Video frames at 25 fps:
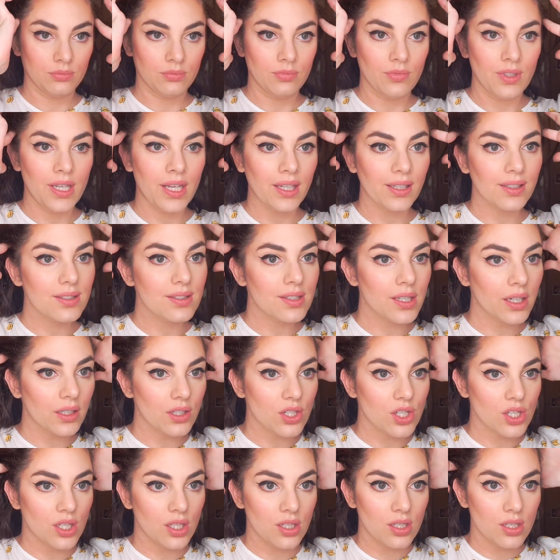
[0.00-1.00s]
Next
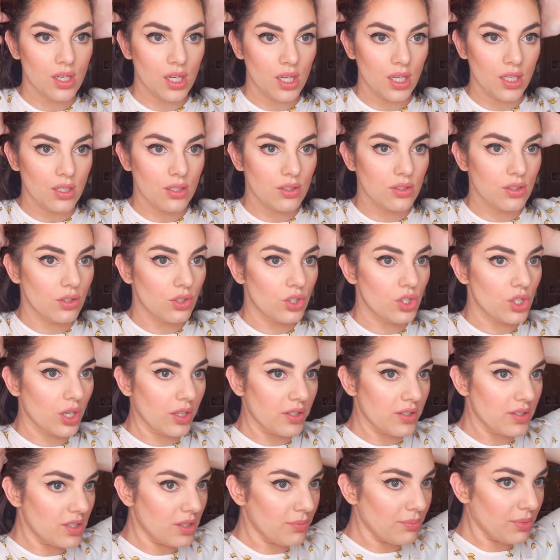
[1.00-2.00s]
section is
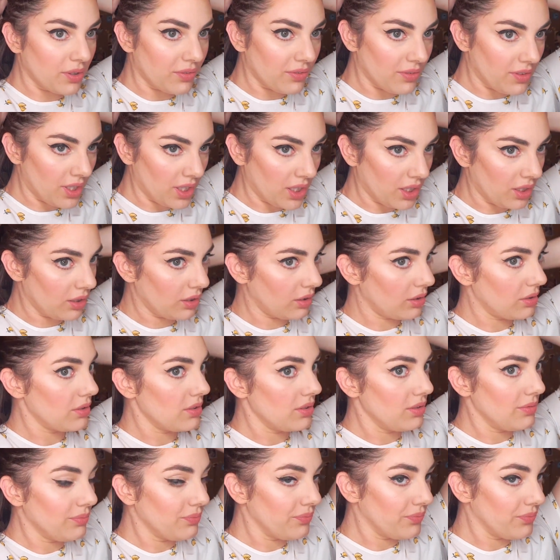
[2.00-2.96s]
just above the ears.